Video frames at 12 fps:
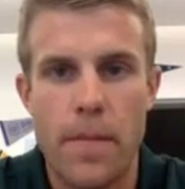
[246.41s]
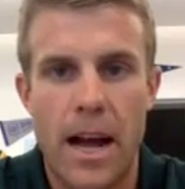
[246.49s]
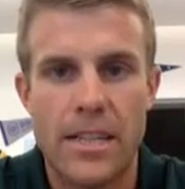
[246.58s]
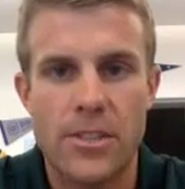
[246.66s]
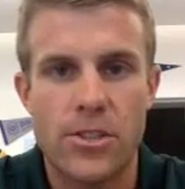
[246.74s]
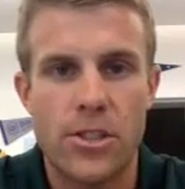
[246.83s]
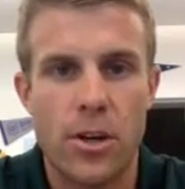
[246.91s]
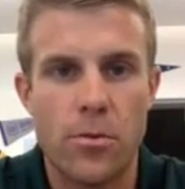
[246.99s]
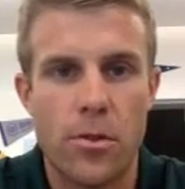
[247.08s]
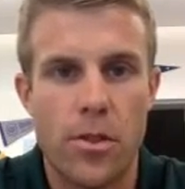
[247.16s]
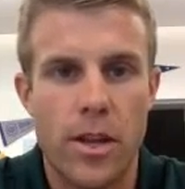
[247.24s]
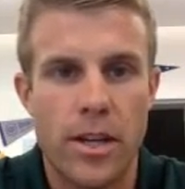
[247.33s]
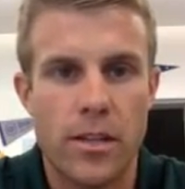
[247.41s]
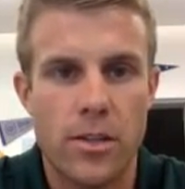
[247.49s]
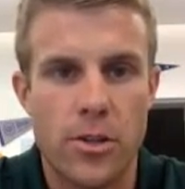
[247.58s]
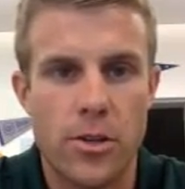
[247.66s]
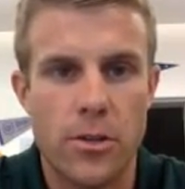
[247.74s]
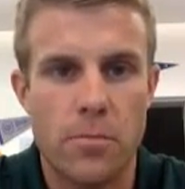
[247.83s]
I don't think so.
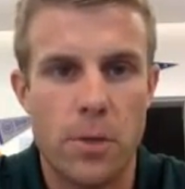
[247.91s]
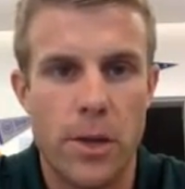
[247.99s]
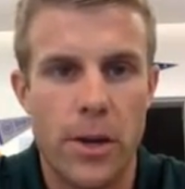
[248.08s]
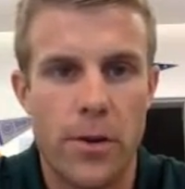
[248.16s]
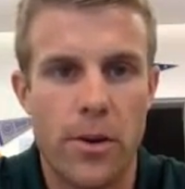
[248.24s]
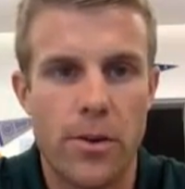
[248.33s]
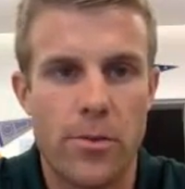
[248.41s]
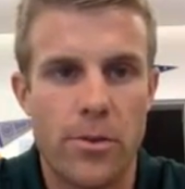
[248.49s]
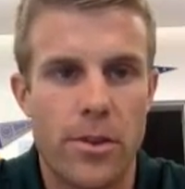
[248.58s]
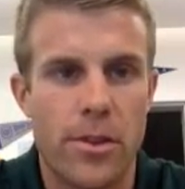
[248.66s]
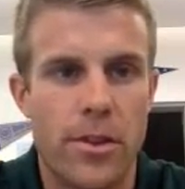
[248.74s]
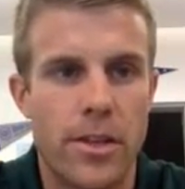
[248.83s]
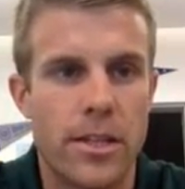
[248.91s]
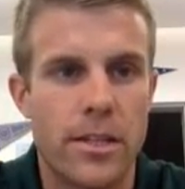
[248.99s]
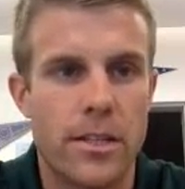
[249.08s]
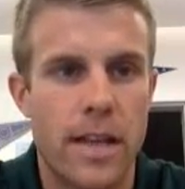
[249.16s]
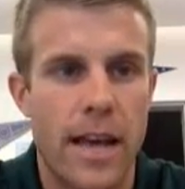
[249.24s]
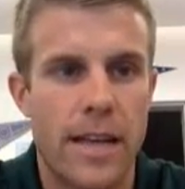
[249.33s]
You can play around with
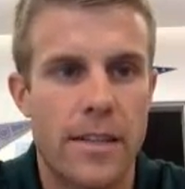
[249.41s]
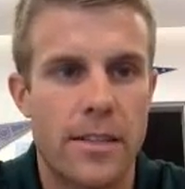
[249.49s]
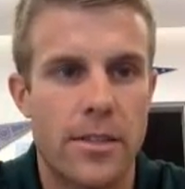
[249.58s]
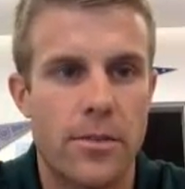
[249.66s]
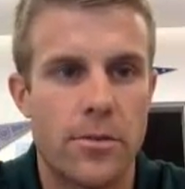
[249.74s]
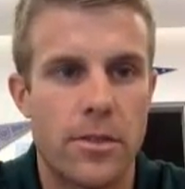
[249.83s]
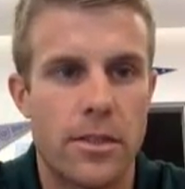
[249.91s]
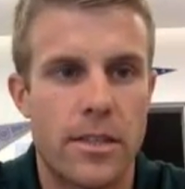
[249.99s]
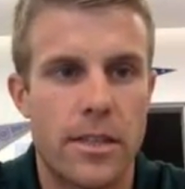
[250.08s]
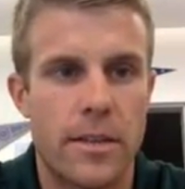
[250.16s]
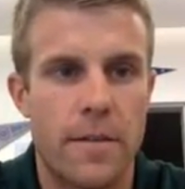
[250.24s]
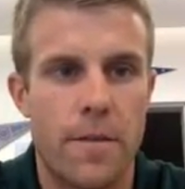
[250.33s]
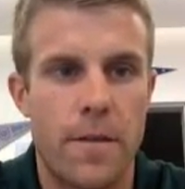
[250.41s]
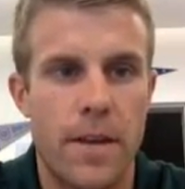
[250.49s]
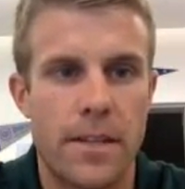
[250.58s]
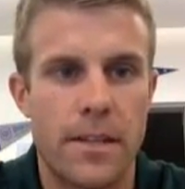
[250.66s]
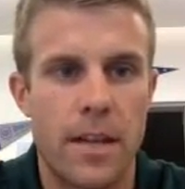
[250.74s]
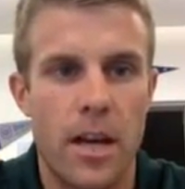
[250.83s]
these as you see
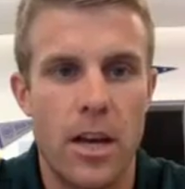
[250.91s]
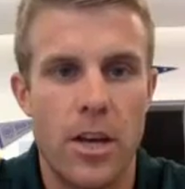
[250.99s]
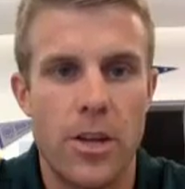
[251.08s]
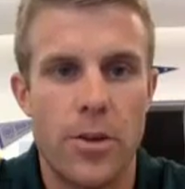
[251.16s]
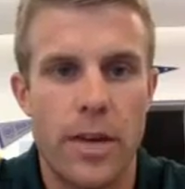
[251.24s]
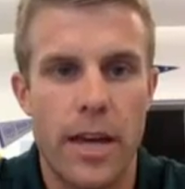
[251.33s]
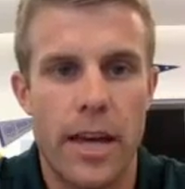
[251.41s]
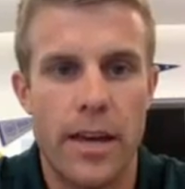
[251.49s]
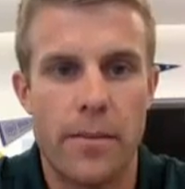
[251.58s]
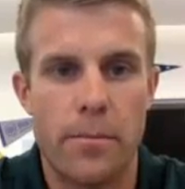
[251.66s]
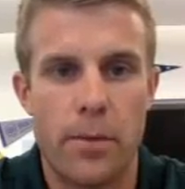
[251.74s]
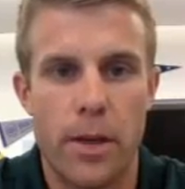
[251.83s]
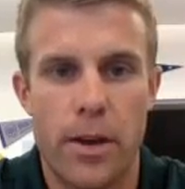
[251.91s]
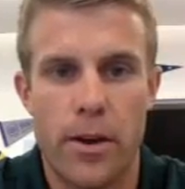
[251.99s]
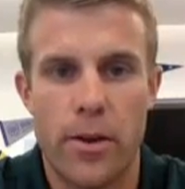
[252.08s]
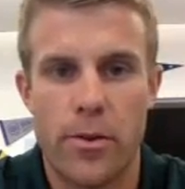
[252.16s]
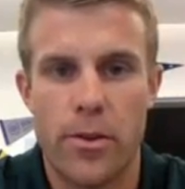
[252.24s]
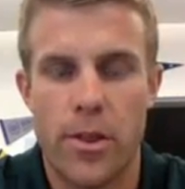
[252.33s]
fit. You can play
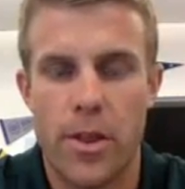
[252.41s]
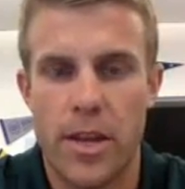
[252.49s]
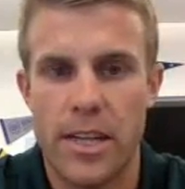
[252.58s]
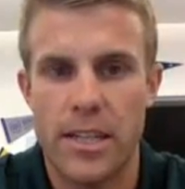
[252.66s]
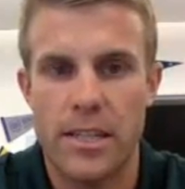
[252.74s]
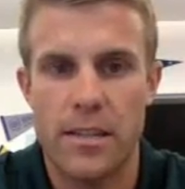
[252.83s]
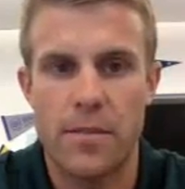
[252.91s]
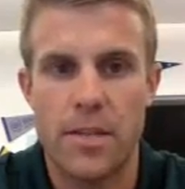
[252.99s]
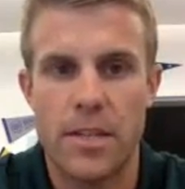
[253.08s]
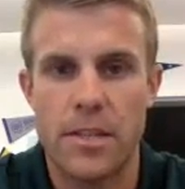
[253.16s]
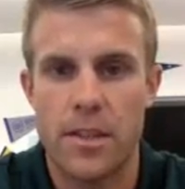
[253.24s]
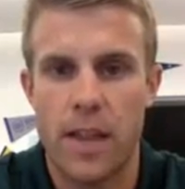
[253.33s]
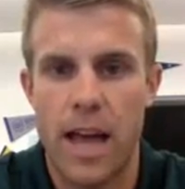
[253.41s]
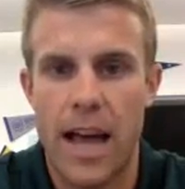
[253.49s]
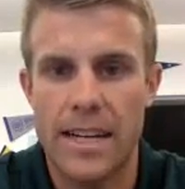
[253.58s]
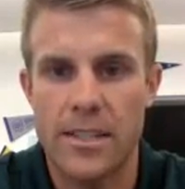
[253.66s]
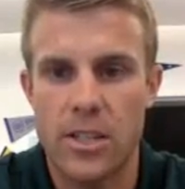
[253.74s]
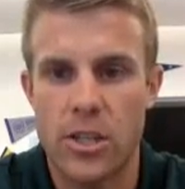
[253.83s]
around with the thickness of these
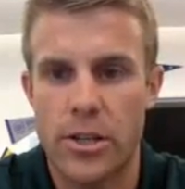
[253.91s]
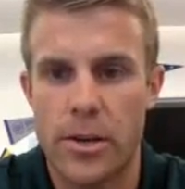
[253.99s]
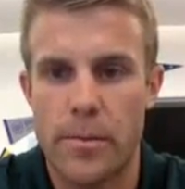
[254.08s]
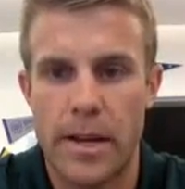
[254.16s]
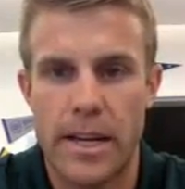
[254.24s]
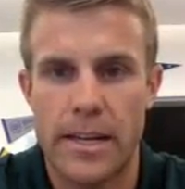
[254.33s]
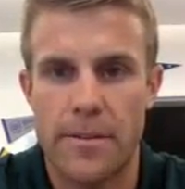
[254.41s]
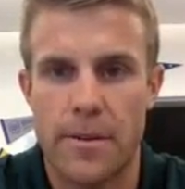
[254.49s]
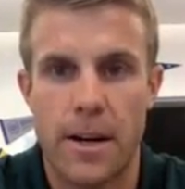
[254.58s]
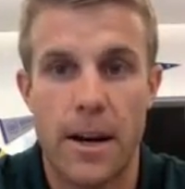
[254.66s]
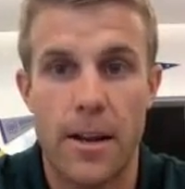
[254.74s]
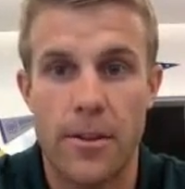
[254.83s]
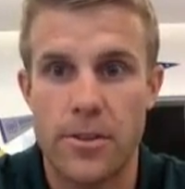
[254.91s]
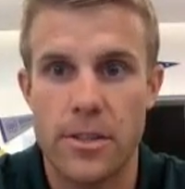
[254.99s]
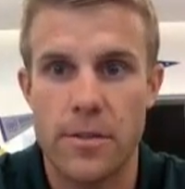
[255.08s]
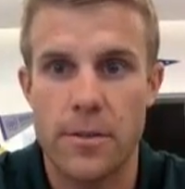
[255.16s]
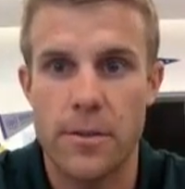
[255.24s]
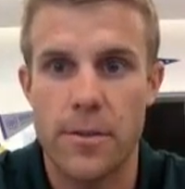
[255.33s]
lines, and you can make it different colors
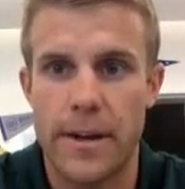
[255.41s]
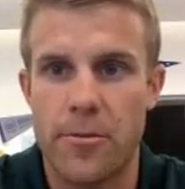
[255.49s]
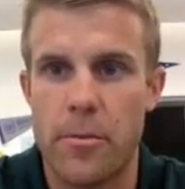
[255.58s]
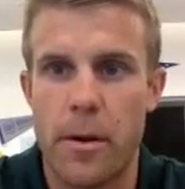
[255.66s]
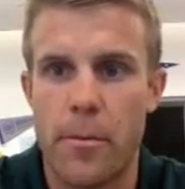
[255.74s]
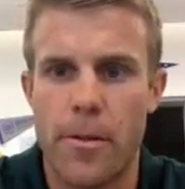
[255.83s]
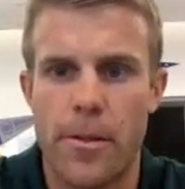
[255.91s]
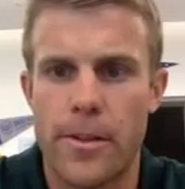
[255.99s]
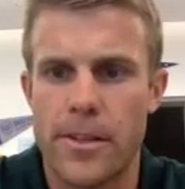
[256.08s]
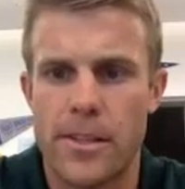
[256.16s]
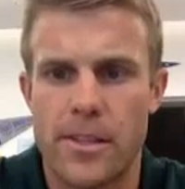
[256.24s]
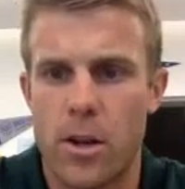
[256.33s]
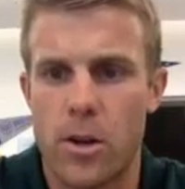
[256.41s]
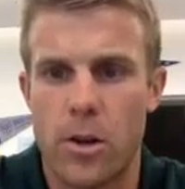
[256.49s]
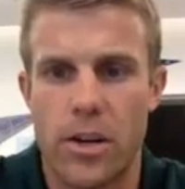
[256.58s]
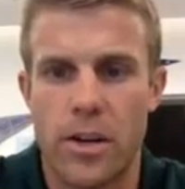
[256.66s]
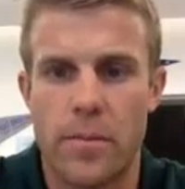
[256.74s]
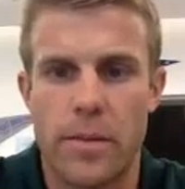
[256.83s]
if you'd like. Remember that this is all
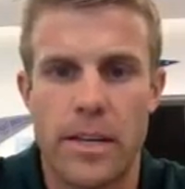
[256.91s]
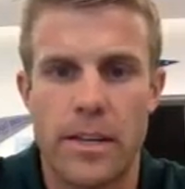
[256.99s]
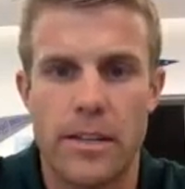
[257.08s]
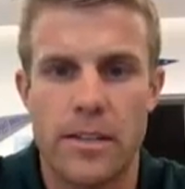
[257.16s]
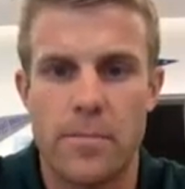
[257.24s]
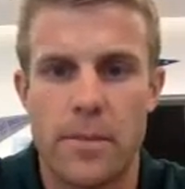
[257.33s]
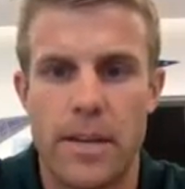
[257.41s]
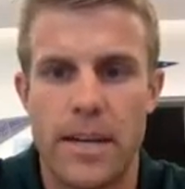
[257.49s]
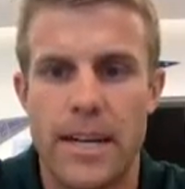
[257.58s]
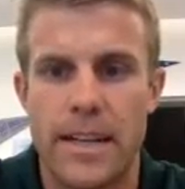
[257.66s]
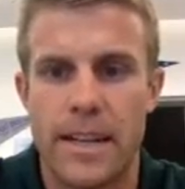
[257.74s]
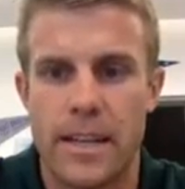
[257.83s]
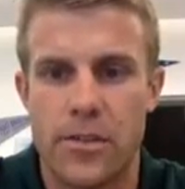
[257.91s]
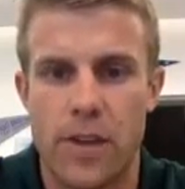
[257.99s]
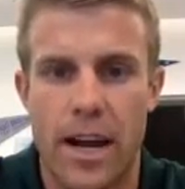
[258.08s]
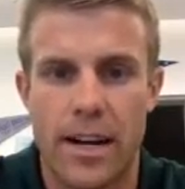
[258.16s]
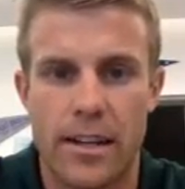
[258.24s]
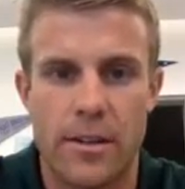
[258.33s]
going to be submitted
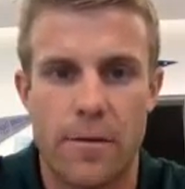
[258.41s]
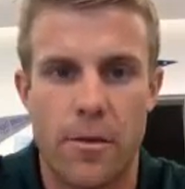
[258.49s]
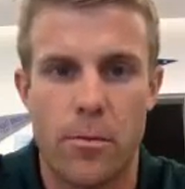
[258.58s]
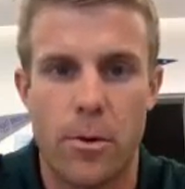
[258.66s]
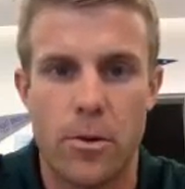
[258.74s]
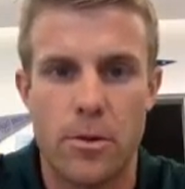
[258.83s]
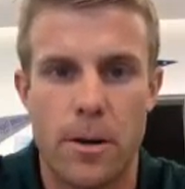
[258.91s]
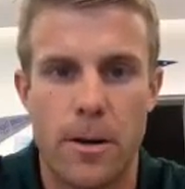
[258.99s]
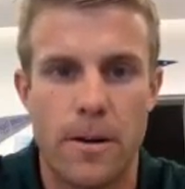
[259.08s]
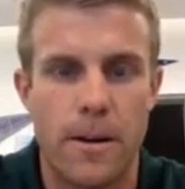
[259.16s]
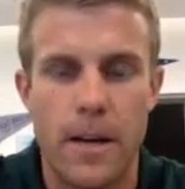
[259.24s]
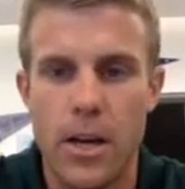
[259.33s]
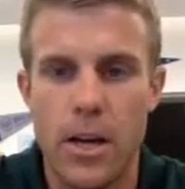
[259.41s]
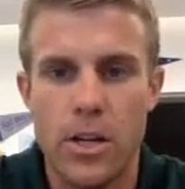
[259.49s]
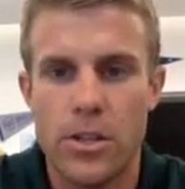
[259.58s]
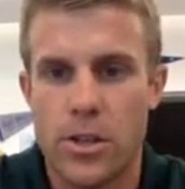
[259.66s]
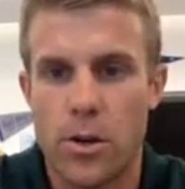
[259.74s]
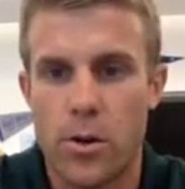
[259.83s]
electronically for the most part,
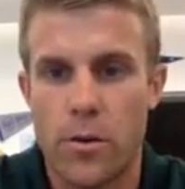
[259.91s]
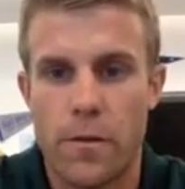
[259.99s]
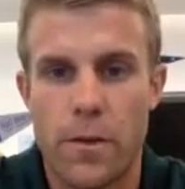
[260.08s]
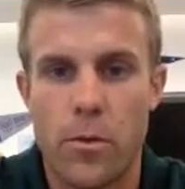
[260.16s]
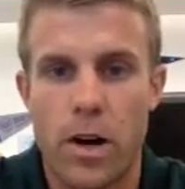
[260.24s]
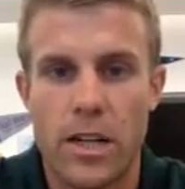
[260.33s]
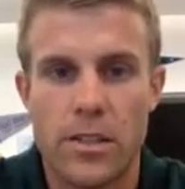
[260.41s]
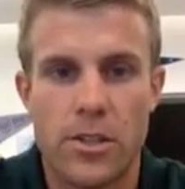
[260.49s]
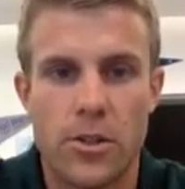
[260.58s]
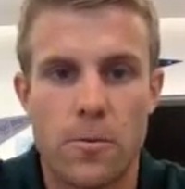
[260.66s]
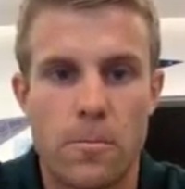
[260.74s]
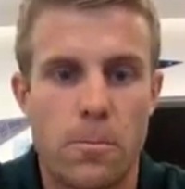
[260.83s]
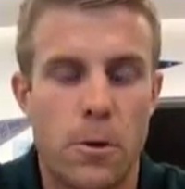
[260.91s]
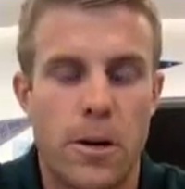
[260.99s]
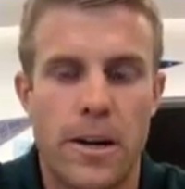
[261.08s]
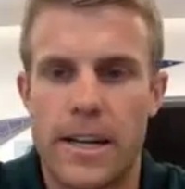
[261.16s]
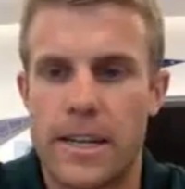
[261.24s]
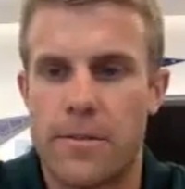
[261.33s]
so if you want to put
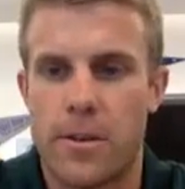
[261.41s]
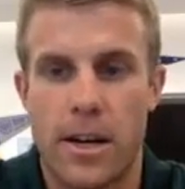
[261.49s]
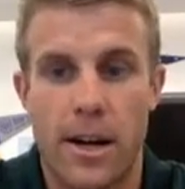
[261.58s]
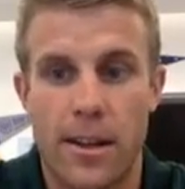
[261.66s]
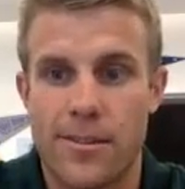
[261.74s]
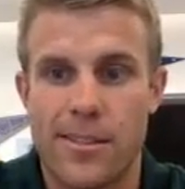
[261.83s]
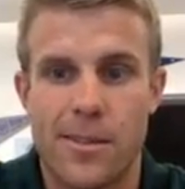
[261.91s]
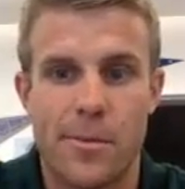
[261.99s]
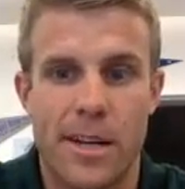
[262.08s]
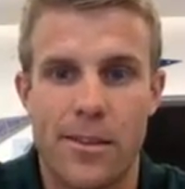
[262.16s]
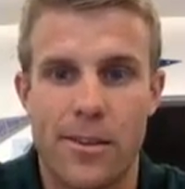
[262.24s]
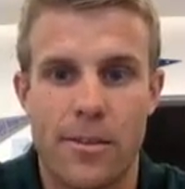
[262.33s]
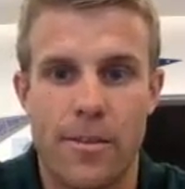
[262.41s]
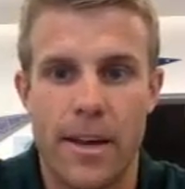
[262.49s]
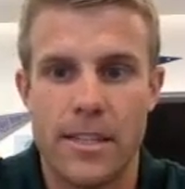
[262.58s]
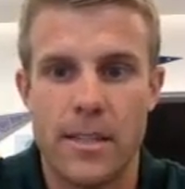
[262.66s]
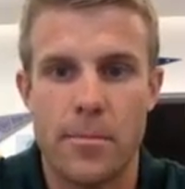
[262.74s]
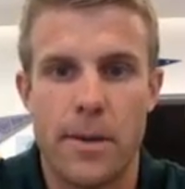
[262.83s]
it in different colors to make it look
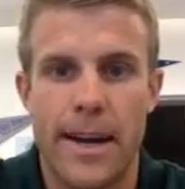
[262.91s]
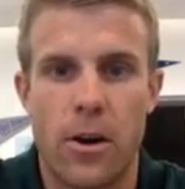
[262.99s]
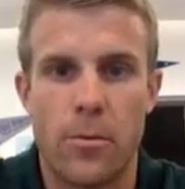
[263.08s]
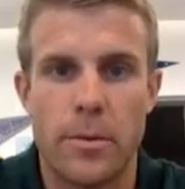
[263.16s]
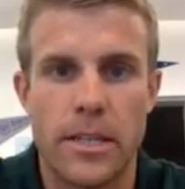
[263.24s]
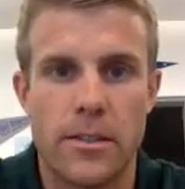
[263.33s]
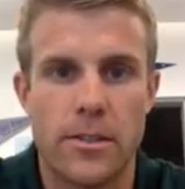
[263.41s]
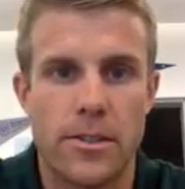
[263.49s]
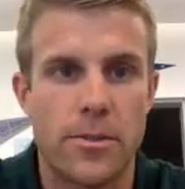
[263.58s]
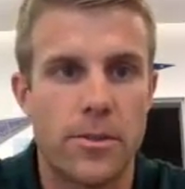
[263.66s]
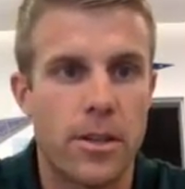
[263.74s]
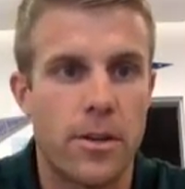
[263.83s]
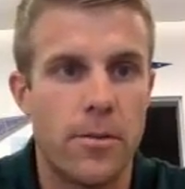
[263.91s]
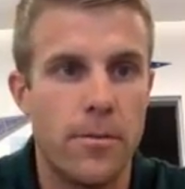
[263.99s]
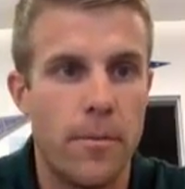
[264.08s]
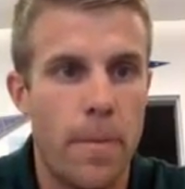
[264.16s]
fancy, by all means do so.